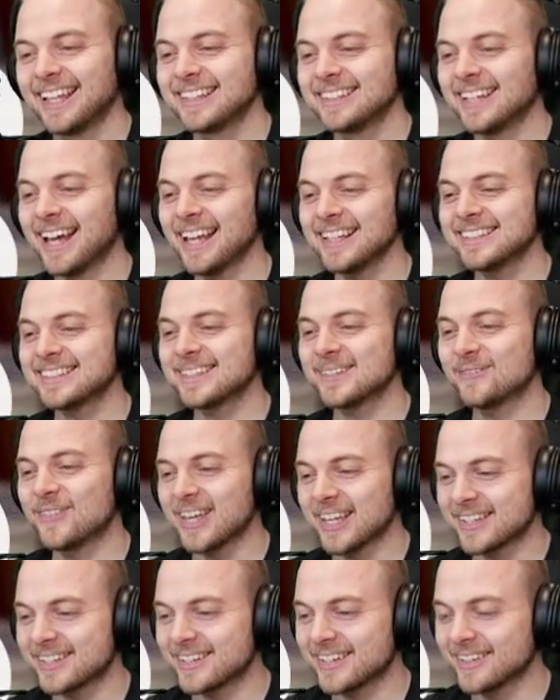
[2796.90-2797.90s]
nice to
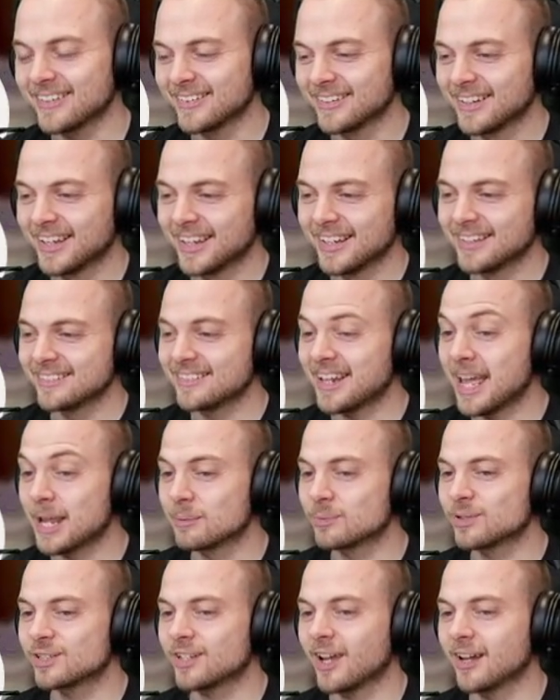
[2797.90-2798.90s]
meet you.
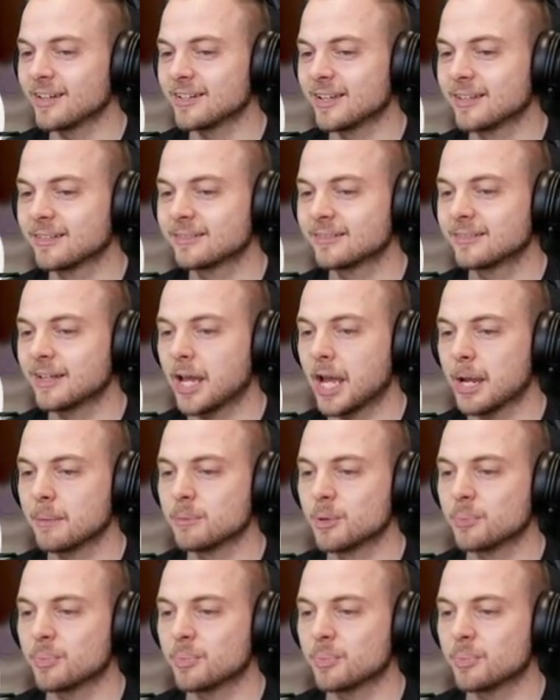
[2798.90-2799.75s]
Name's Sonia. I'm the